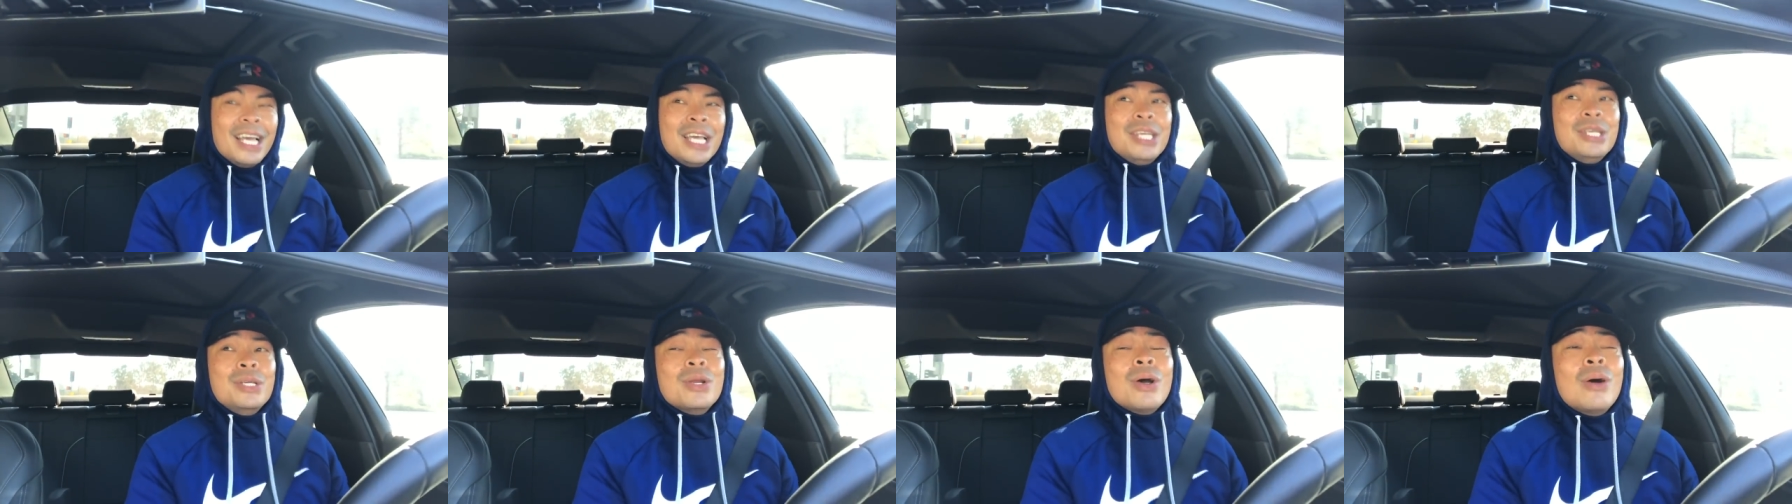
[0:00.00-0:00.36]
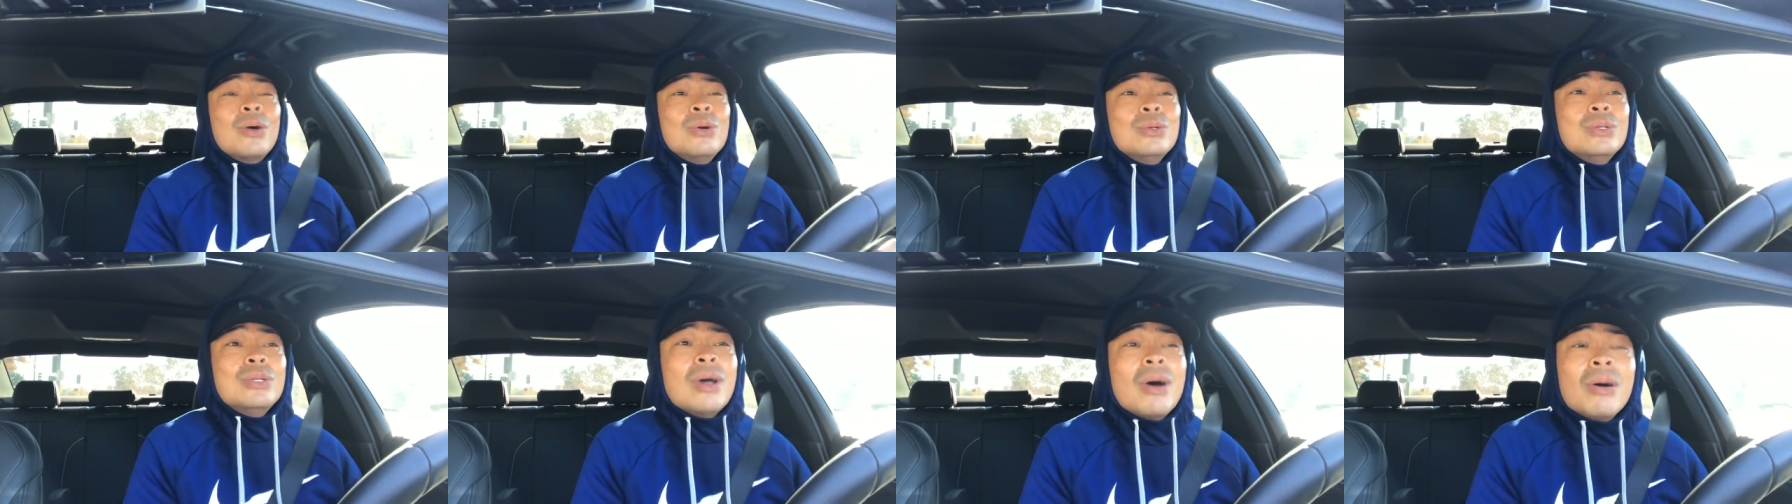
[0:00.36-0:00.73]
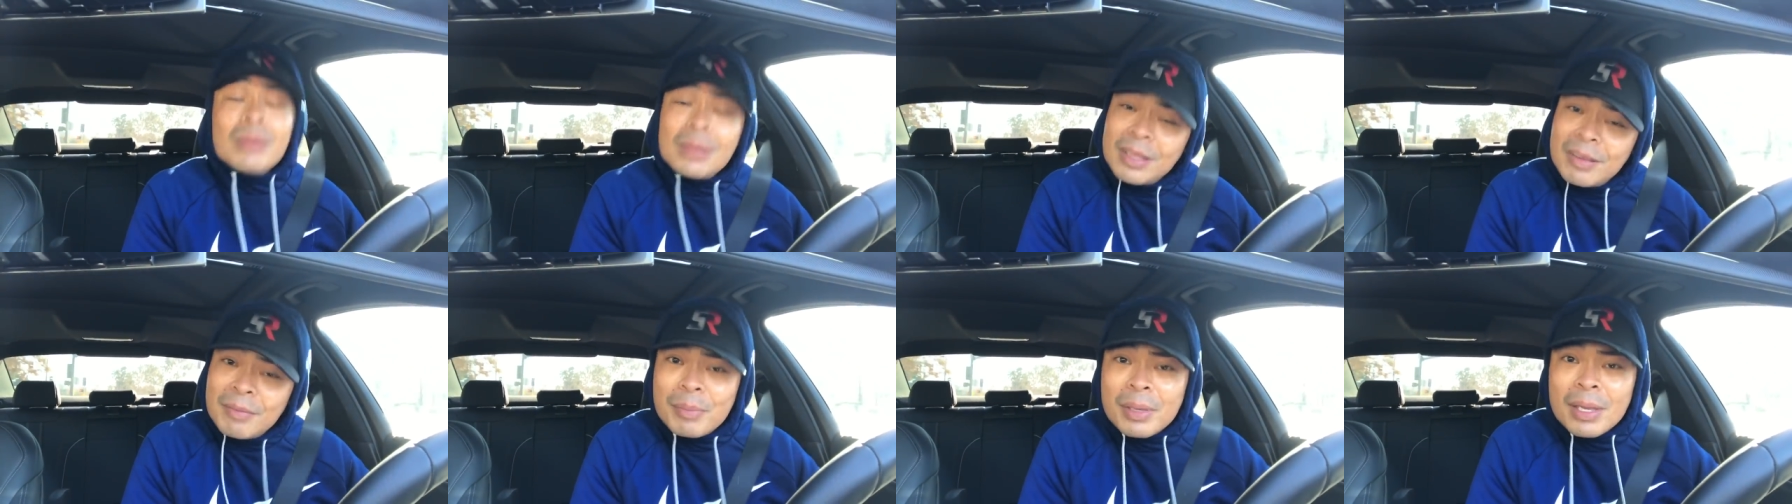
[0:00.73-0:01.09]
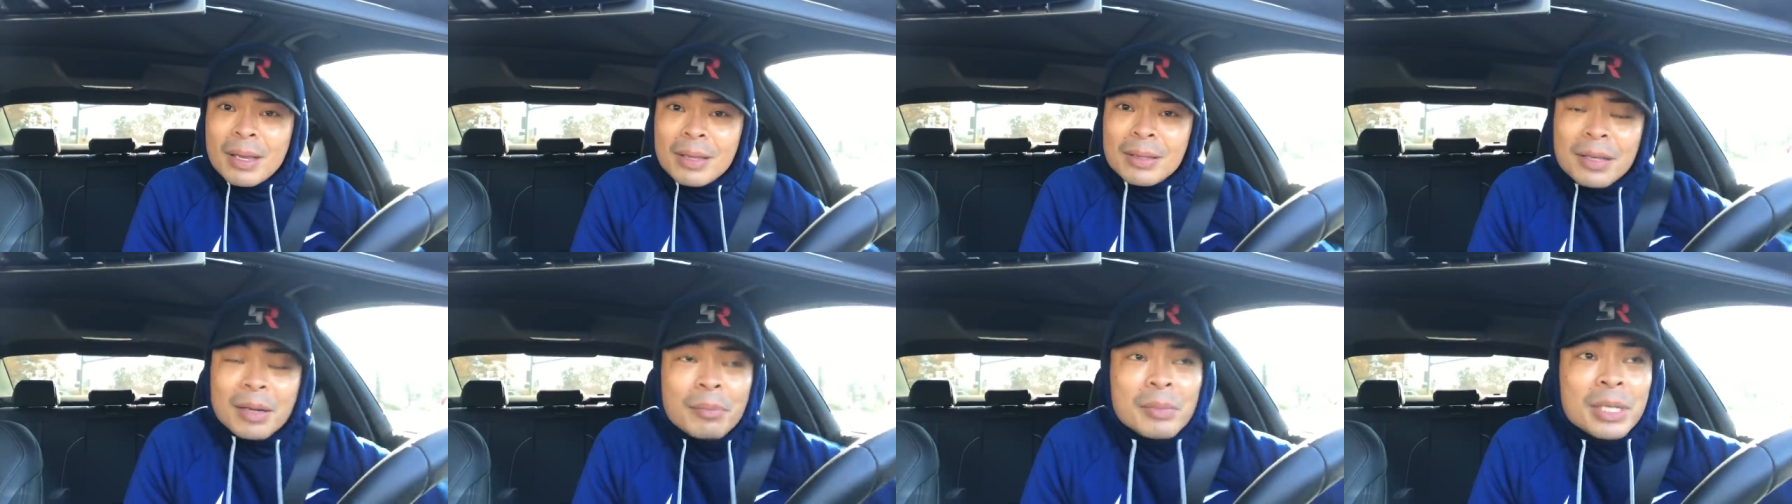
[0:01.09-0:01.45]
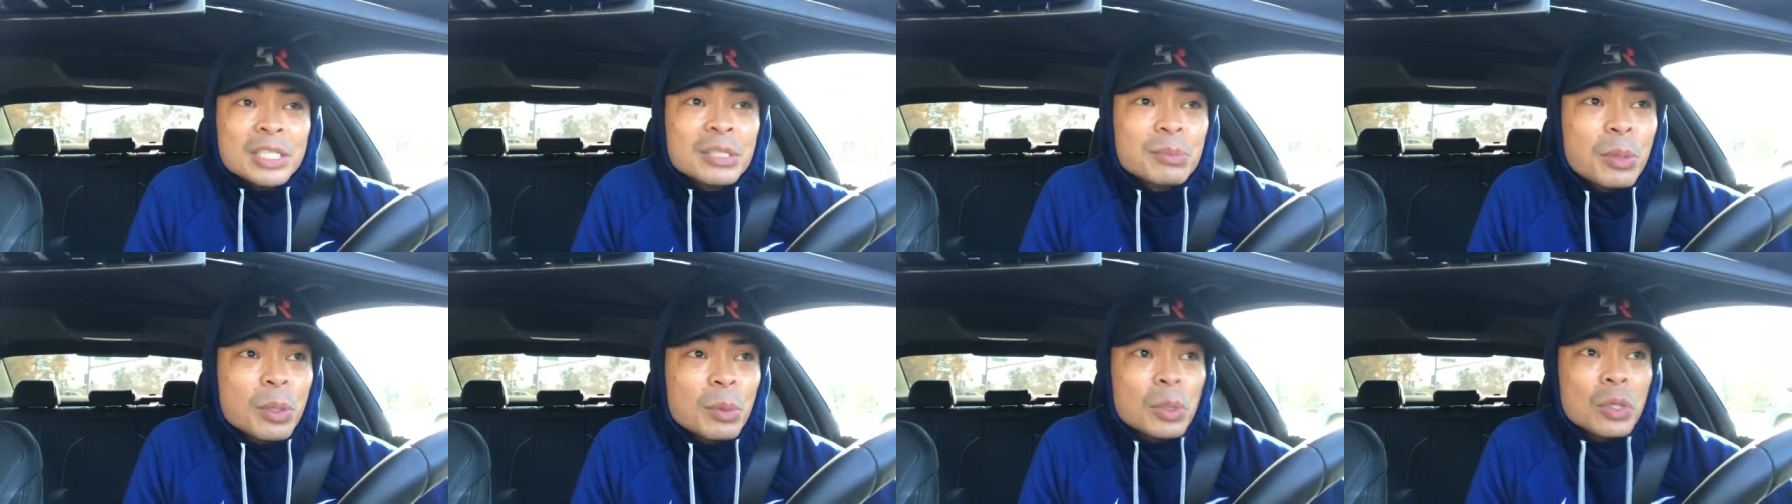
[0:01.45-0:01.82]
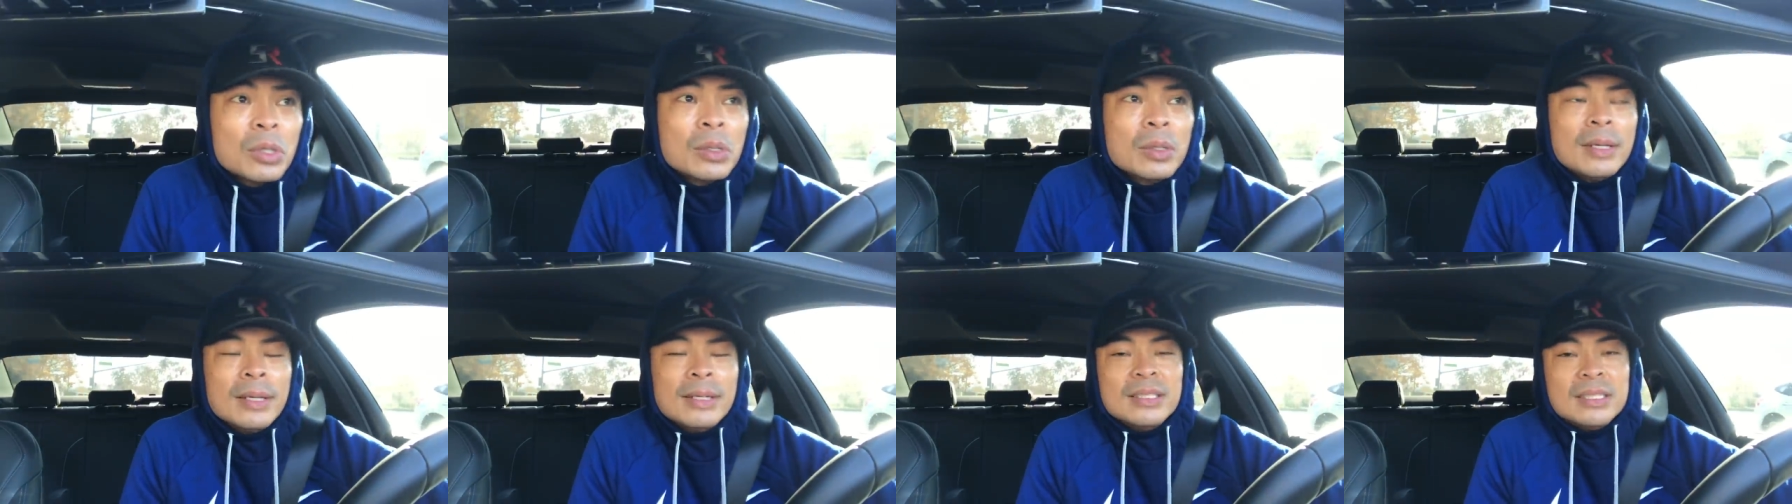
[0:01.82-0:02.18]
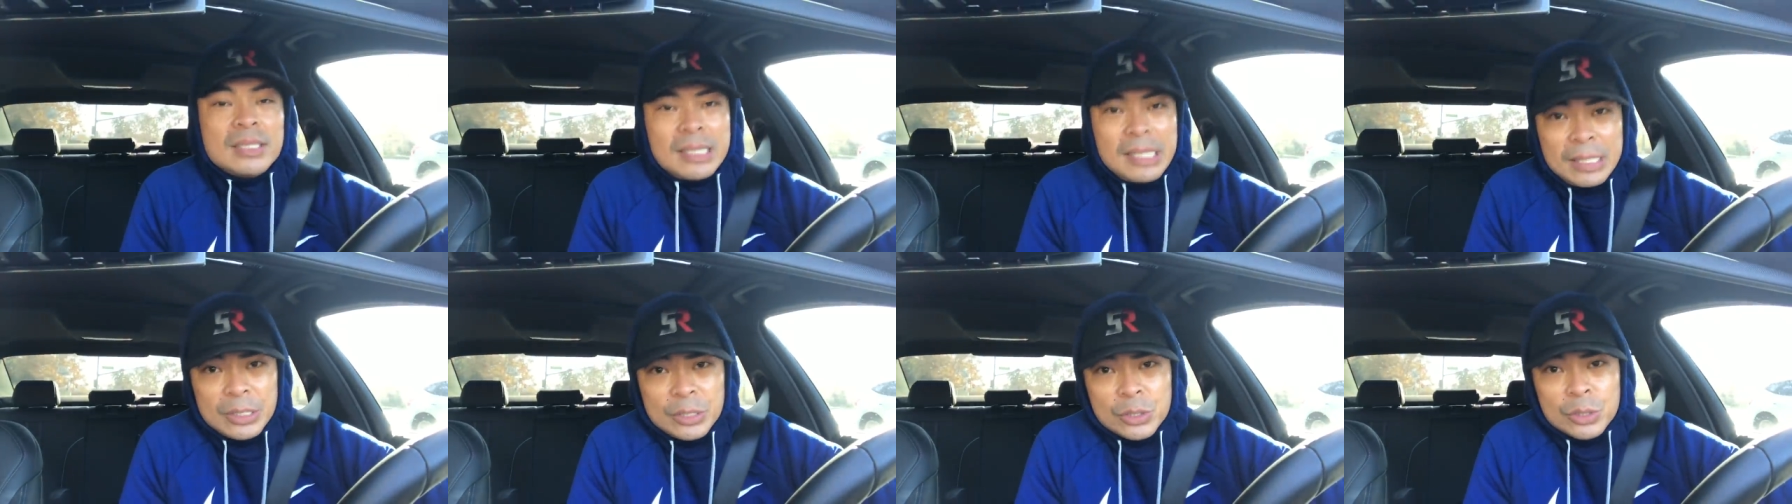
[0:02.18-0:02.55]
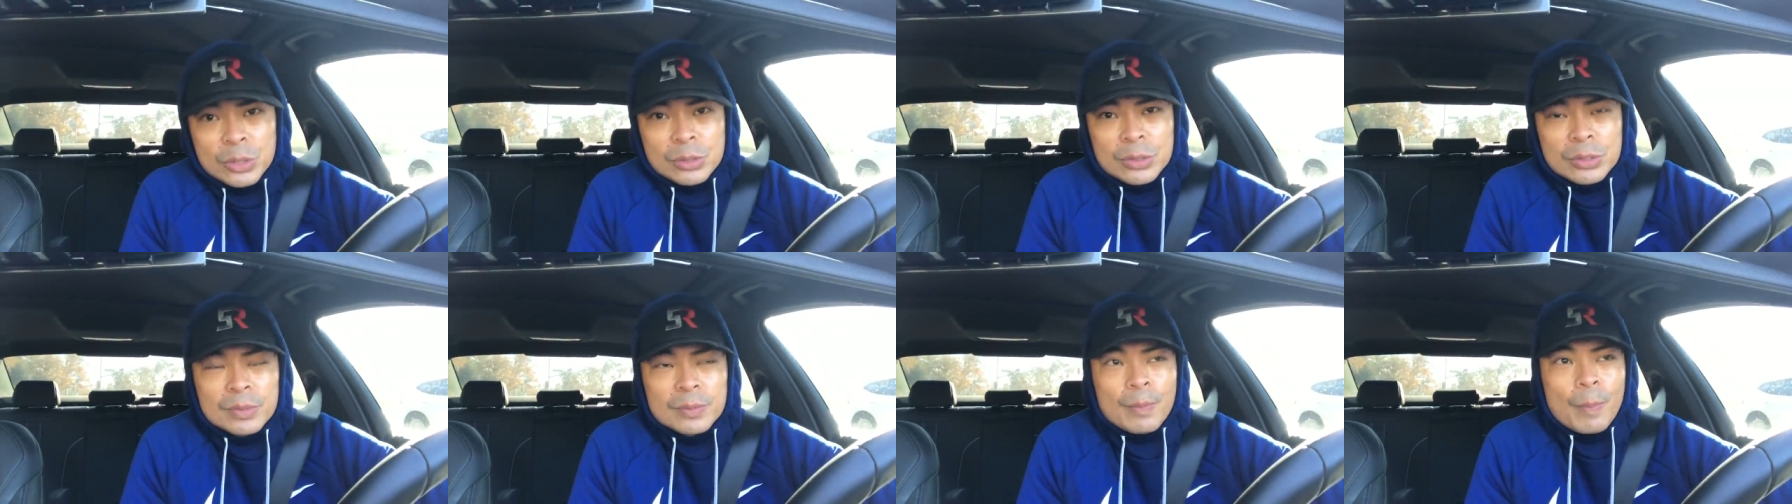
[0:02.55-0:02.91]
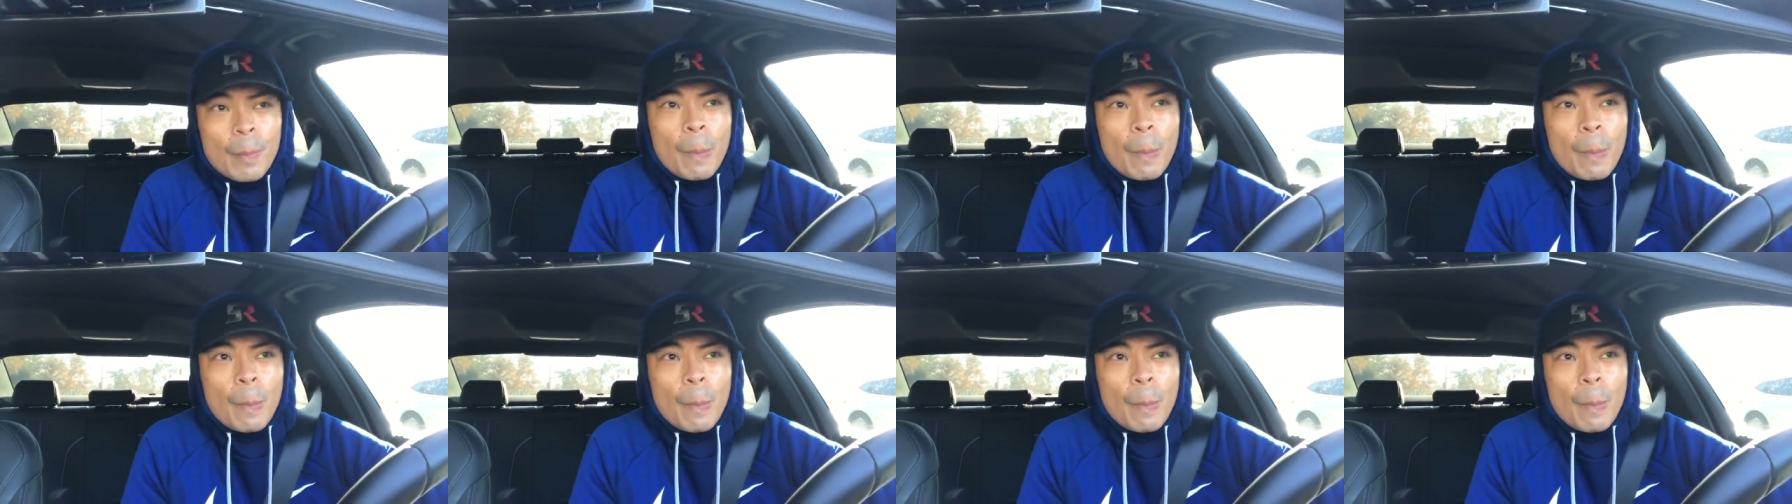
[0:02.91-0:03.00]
You know who don't live beyond their means, boo-boo? Teachers.